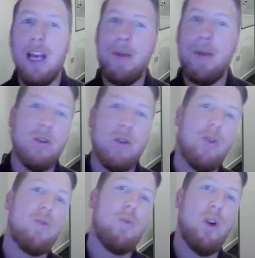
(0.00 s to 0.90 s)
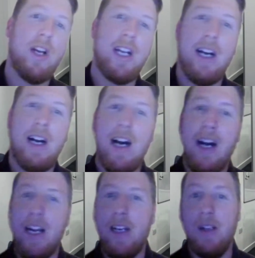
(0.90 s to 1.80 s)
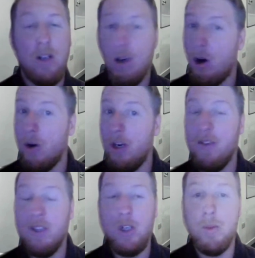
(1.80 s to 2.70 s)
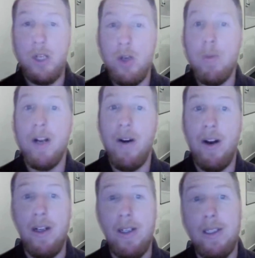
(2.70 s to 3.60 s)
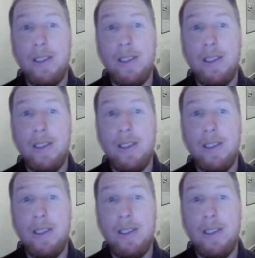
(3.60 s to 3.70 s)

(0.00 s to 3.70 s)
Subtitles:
chemicals, working at height, or even human error.